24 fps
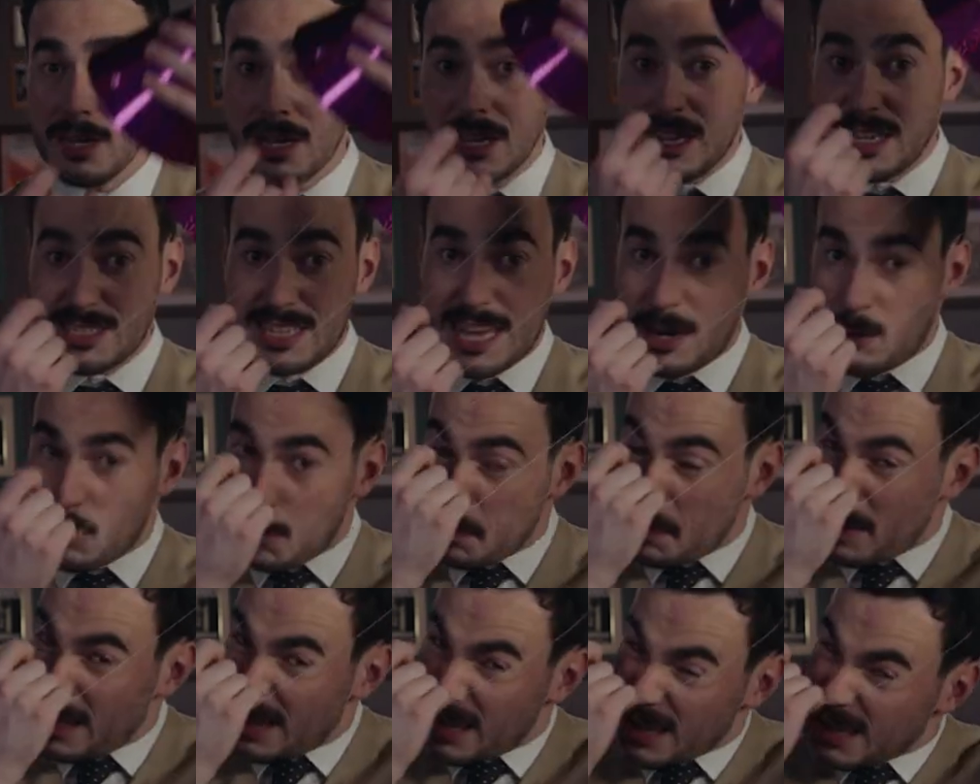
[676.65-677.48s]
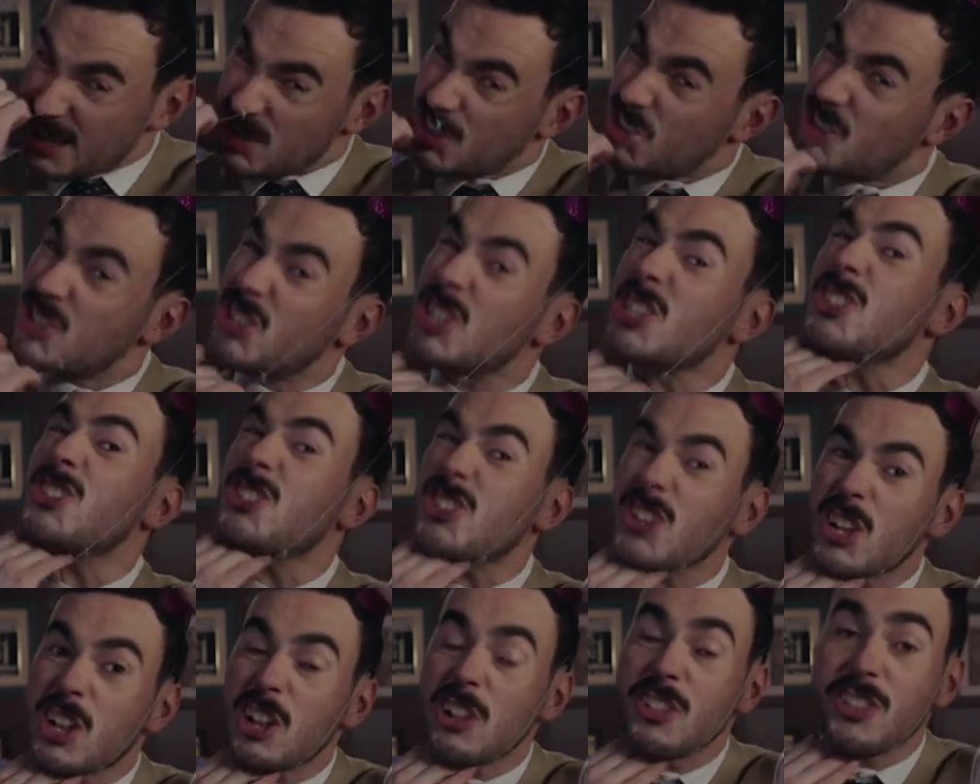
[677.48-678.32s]
is that it would be a
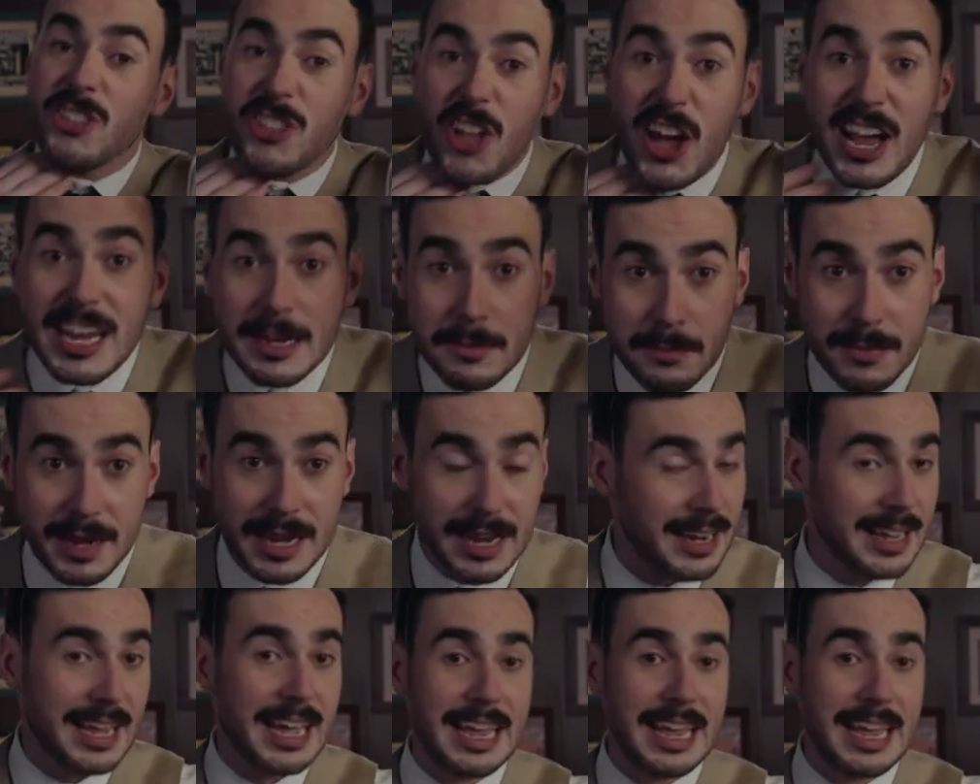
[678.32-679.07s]
logistical nightmare to